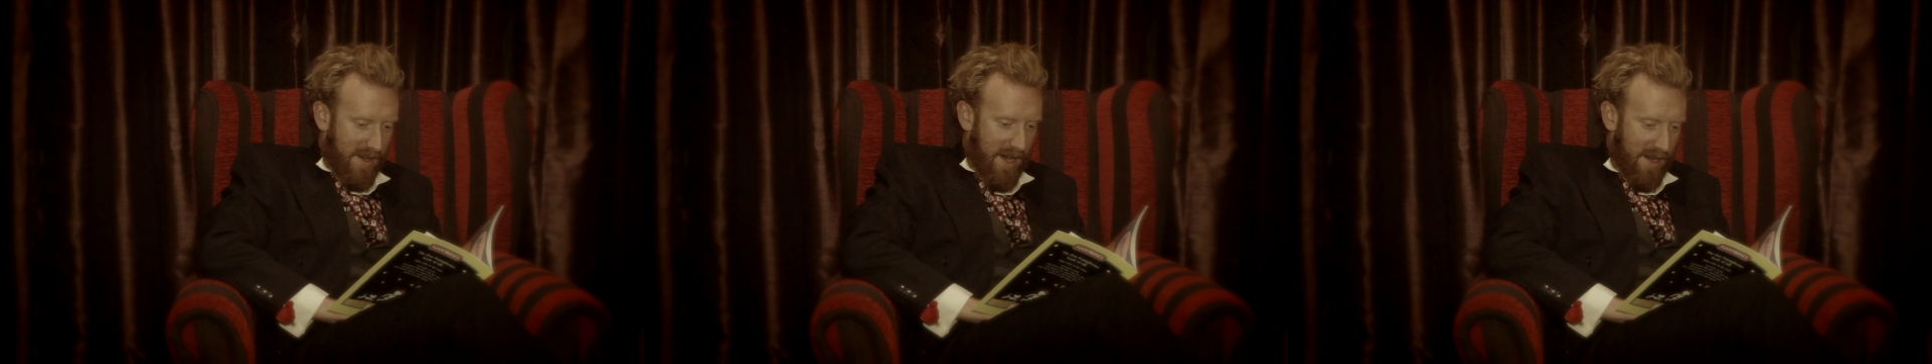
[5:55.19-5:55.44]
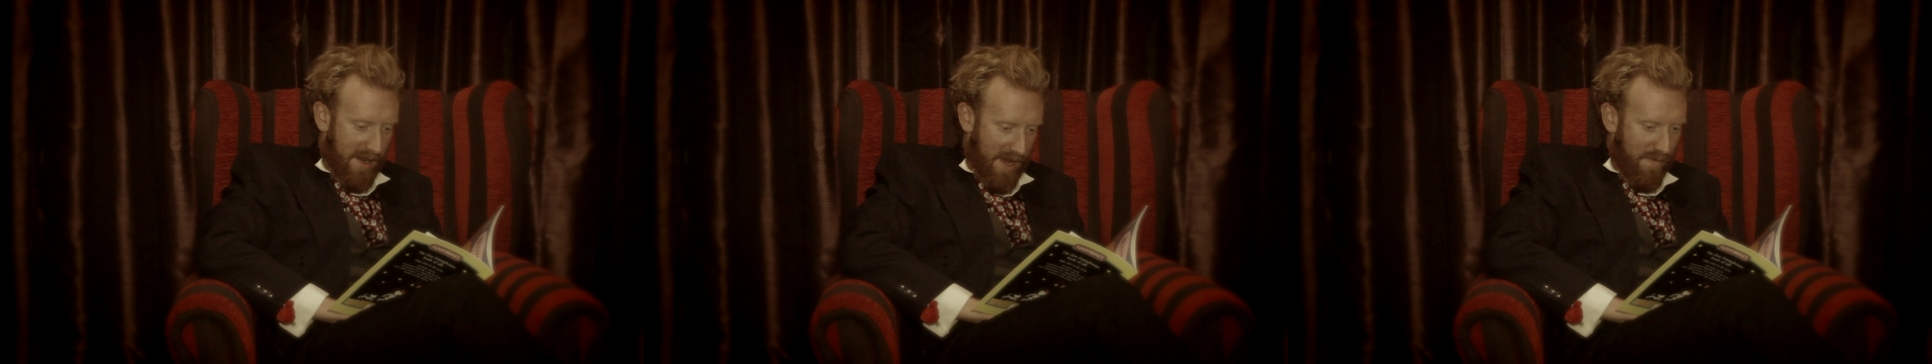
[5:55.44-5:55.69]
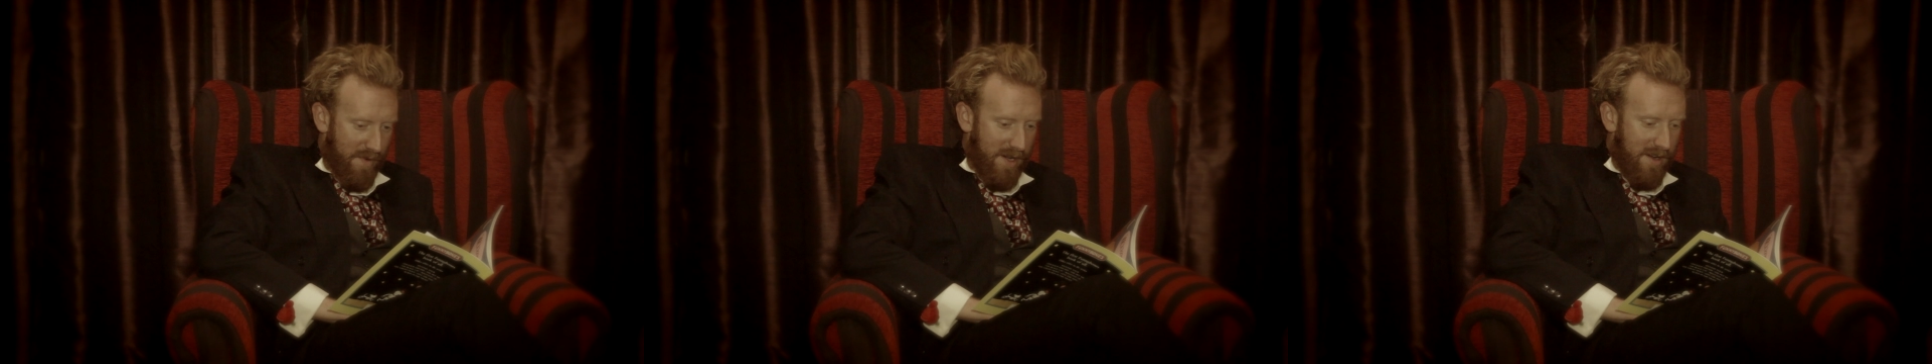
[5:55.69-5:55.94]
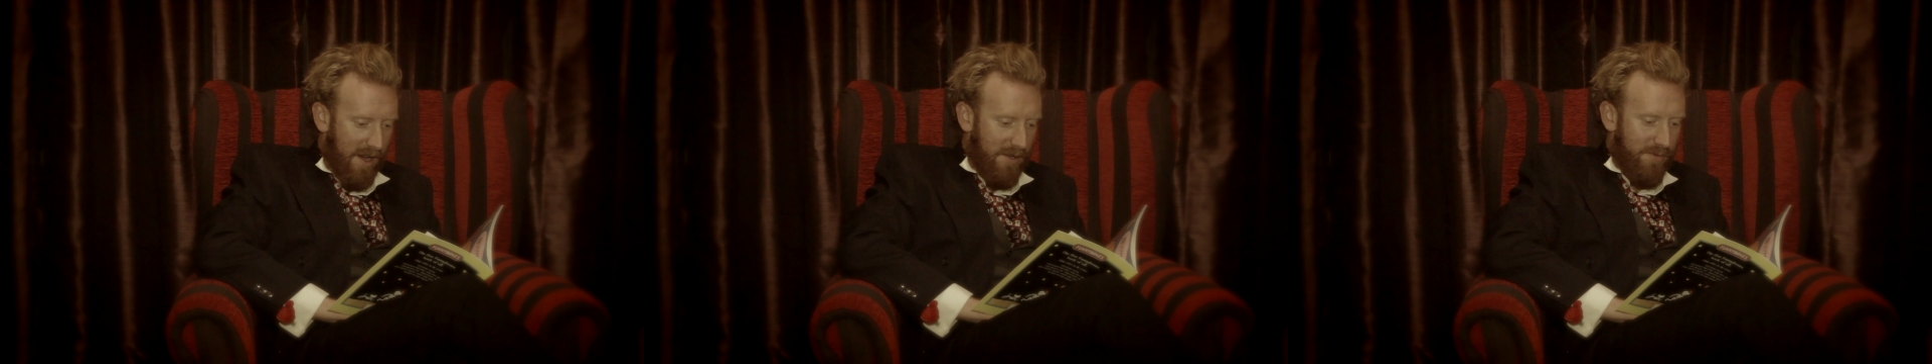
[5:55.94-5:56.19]
and every
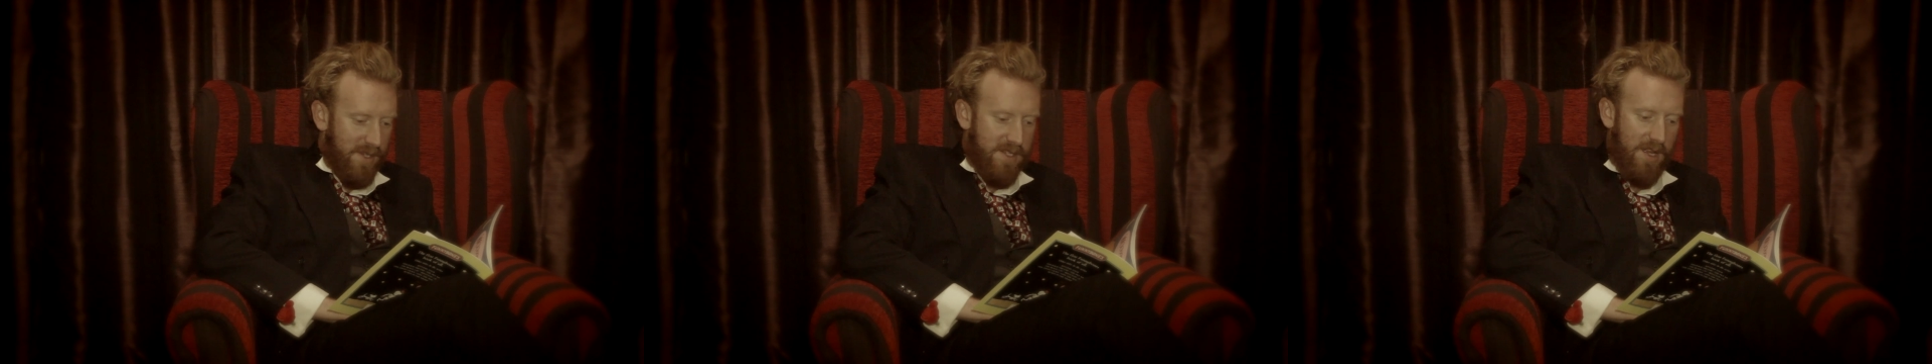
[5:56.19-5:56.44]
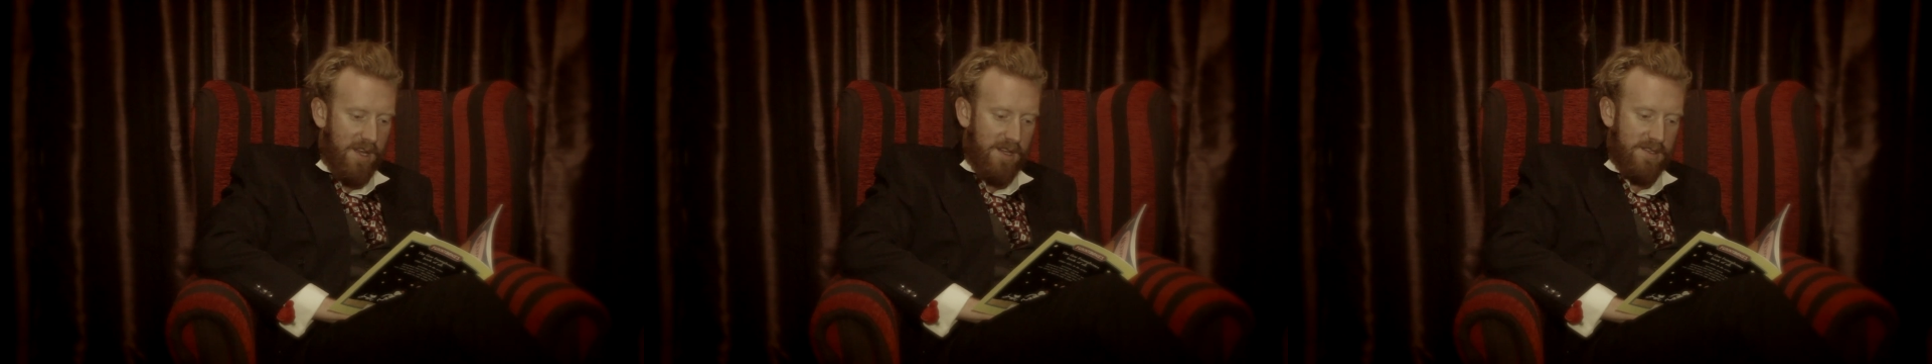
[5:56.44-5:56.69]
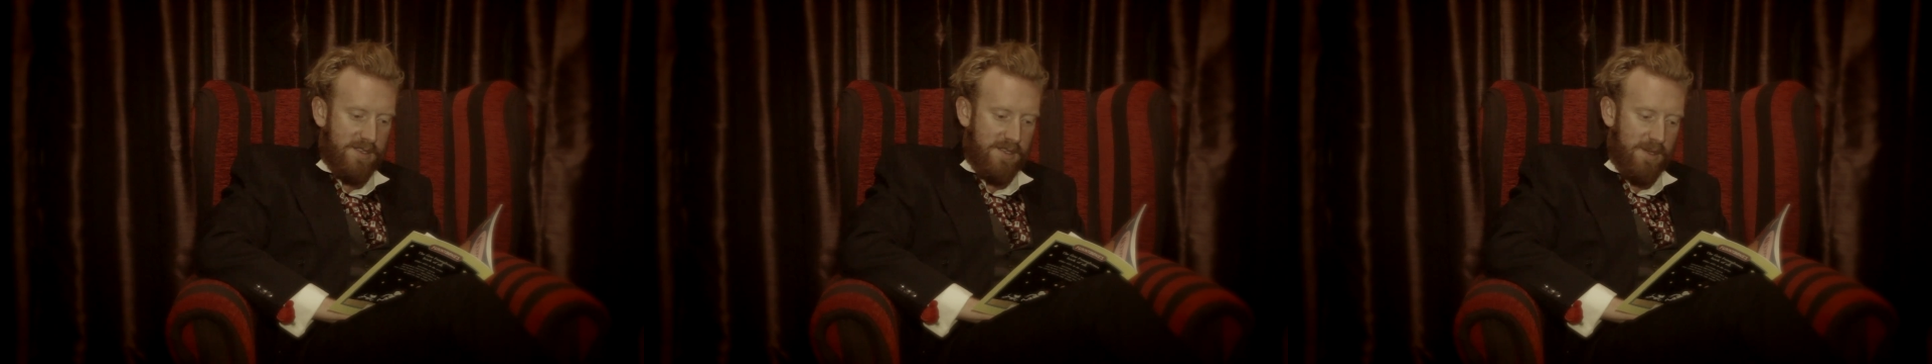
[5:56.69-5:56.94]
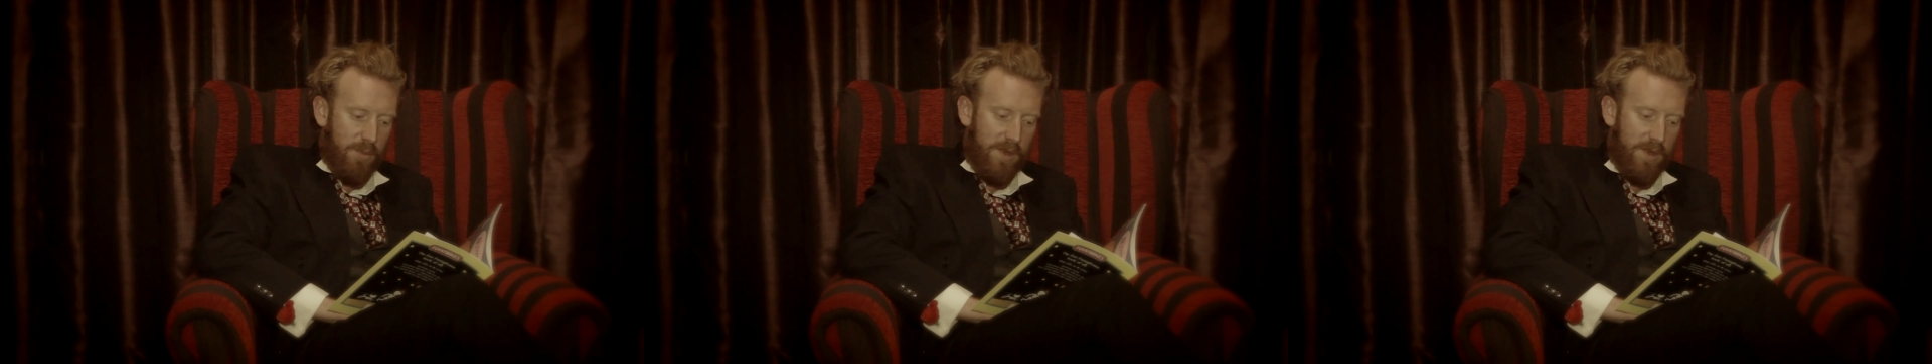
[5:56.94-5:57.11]
night returns